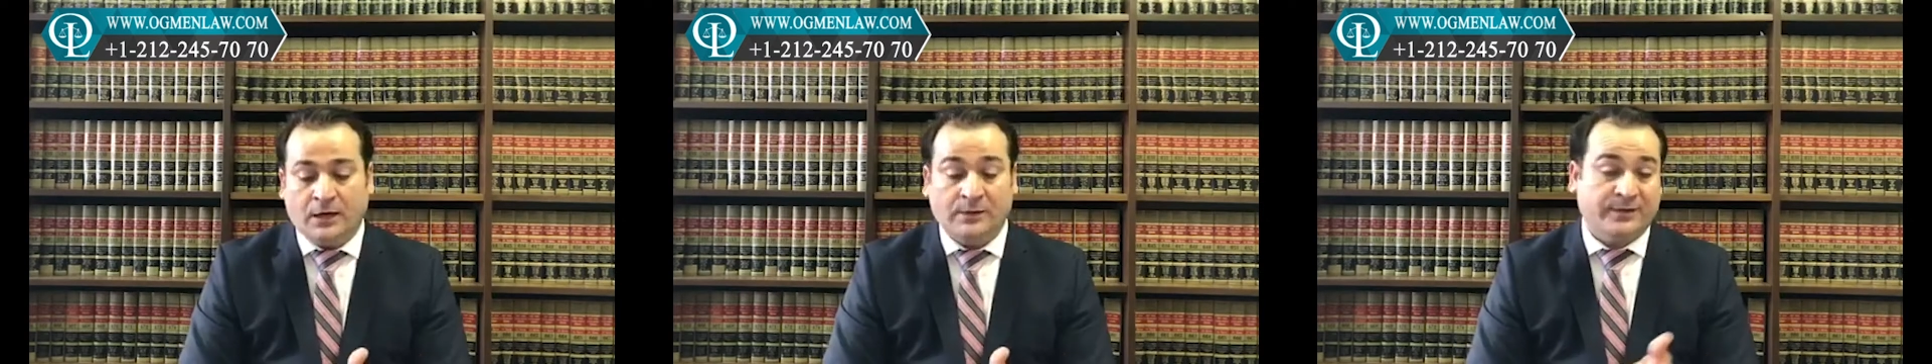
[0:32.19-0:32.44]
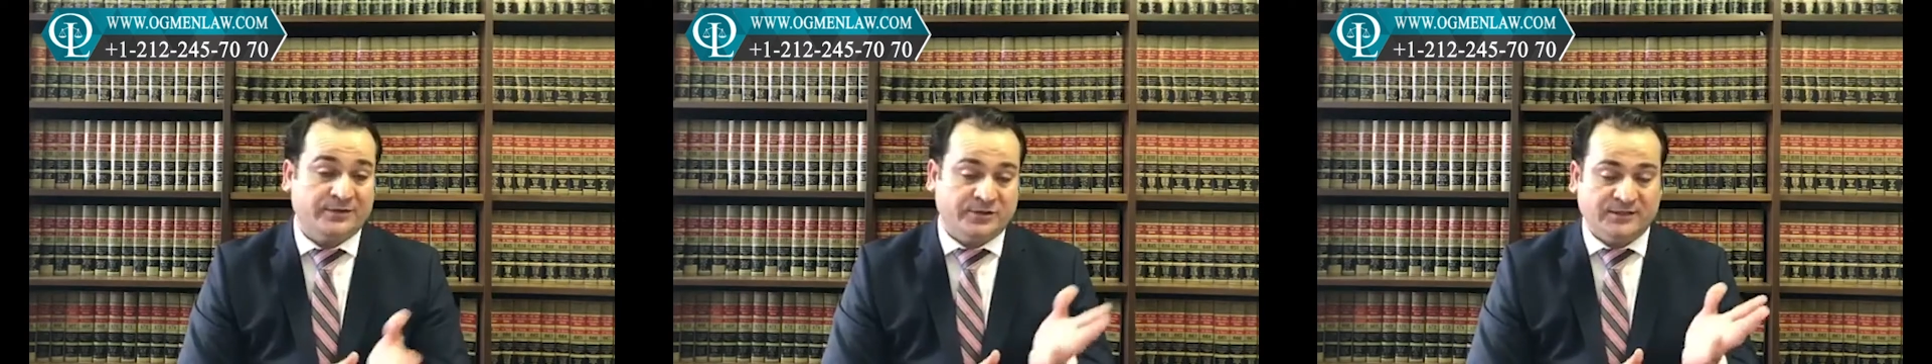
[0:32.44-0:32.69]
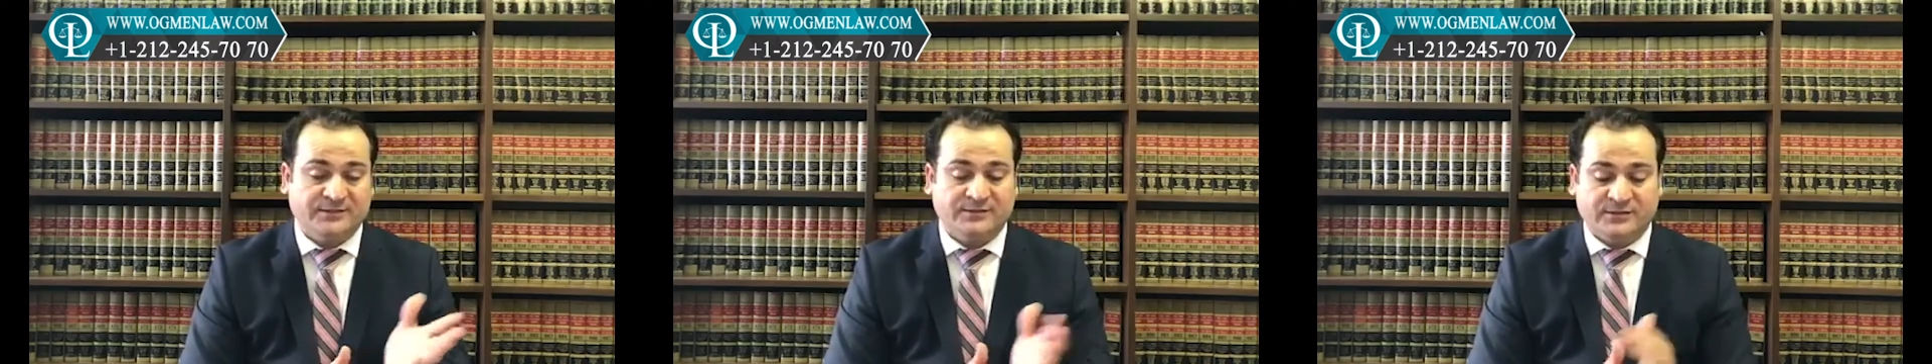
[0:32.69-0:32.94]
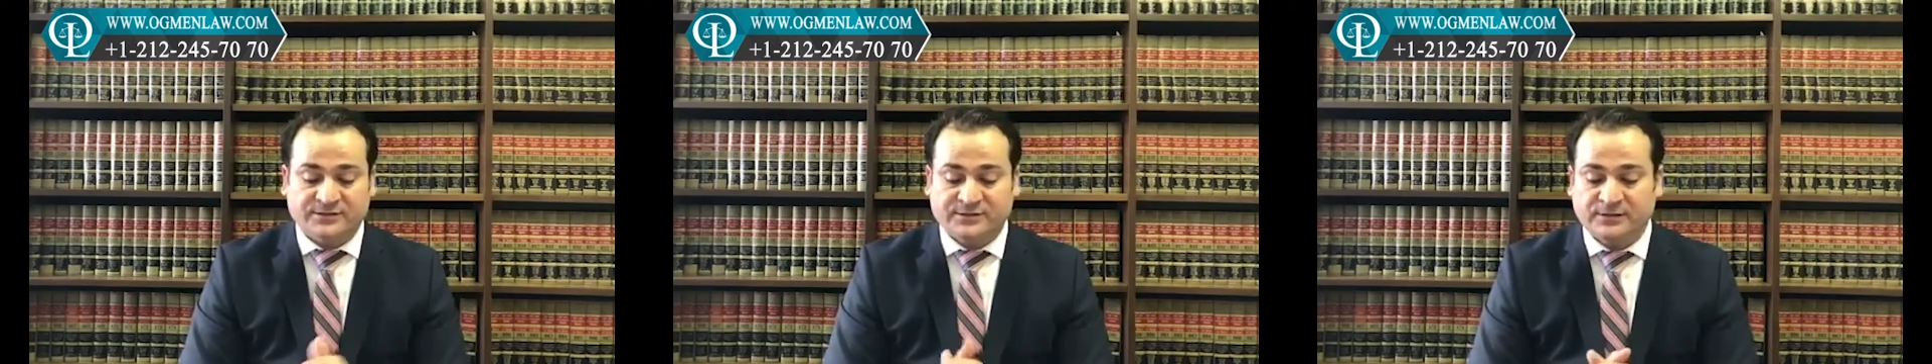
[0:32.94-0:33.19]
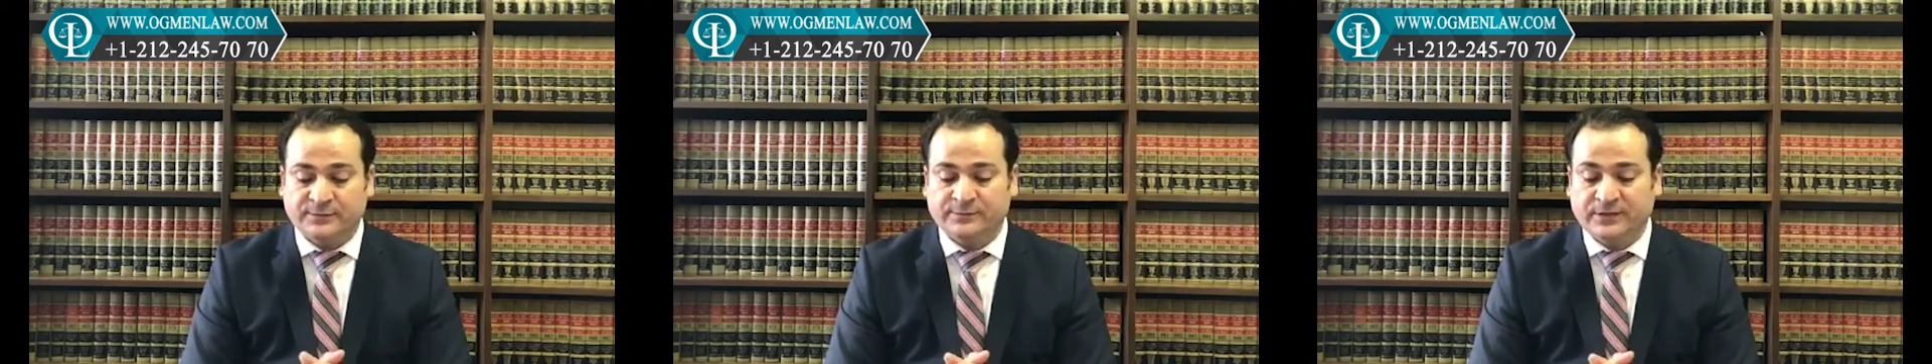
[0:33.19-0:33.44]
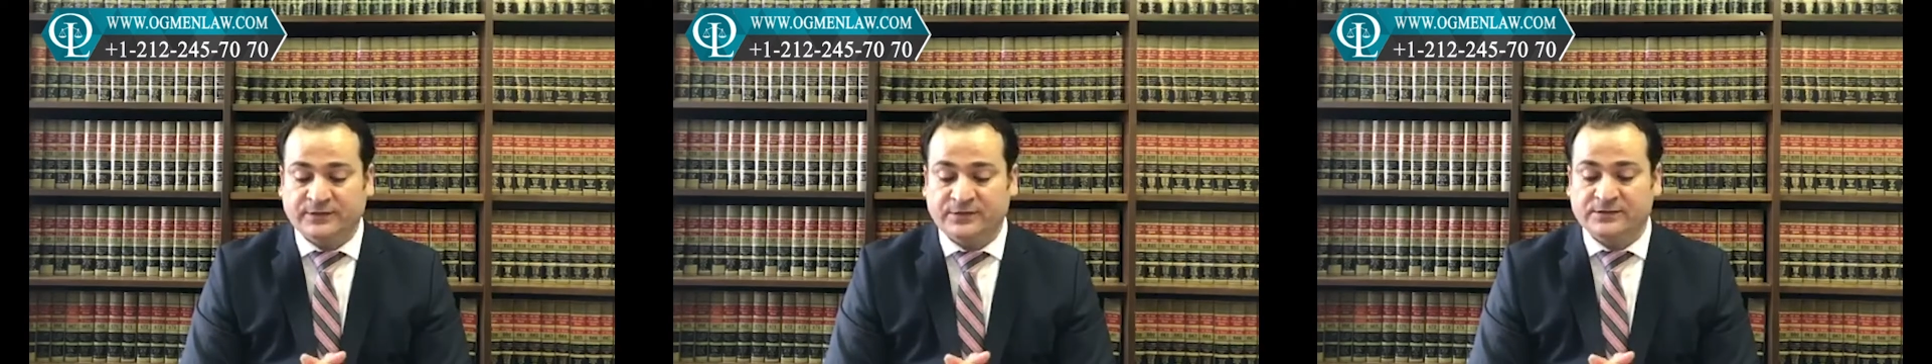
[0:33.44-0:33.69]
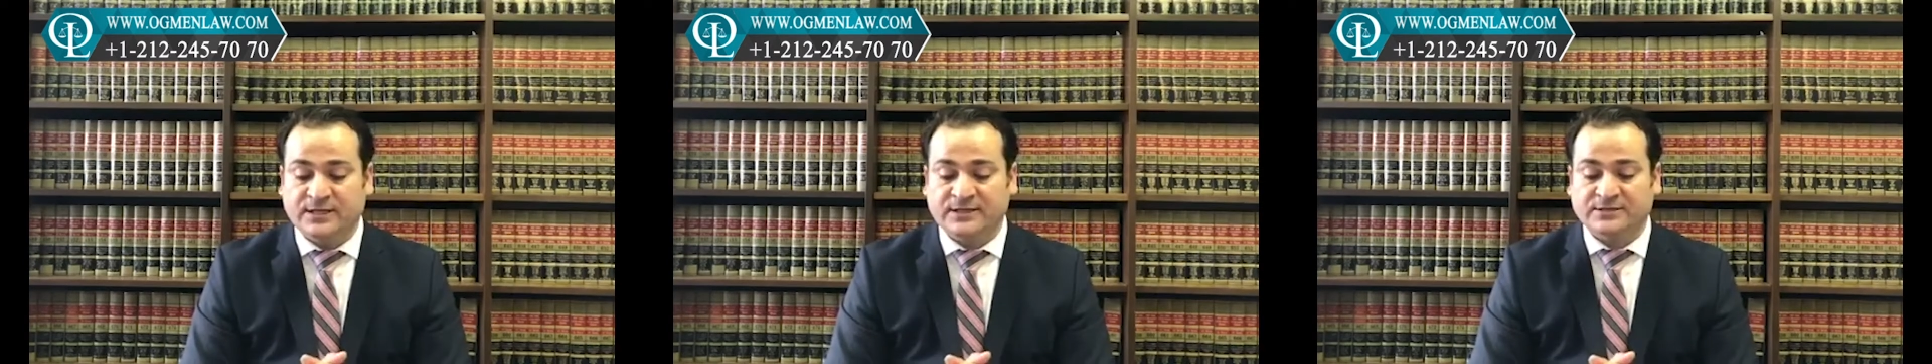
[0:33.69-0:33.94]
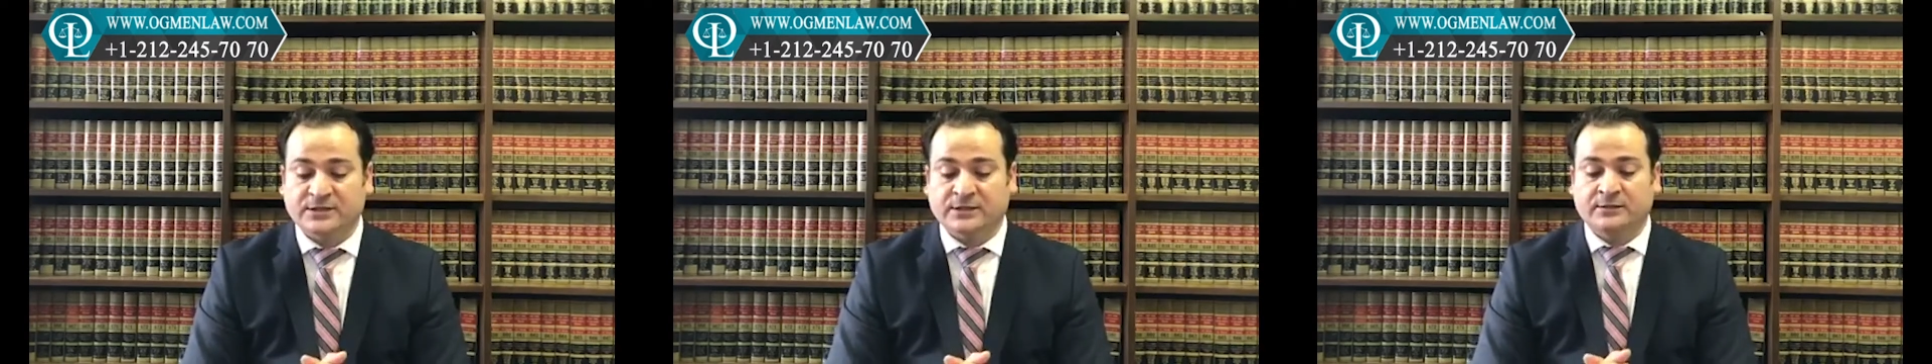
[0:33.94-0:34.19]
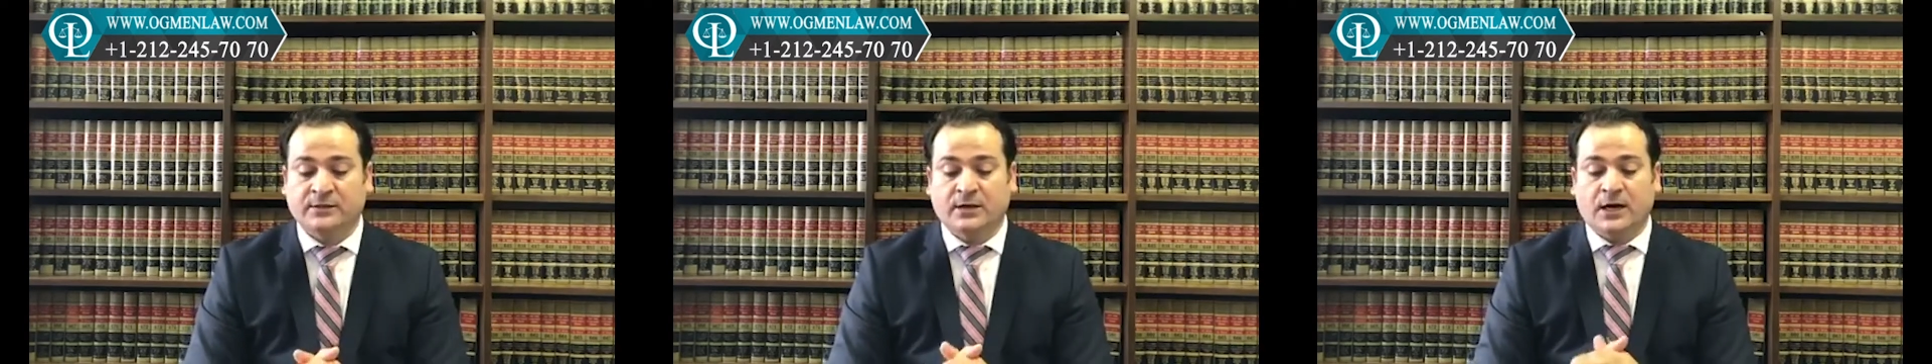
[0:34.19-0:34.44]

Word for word: Are my chances are slim that he's asking.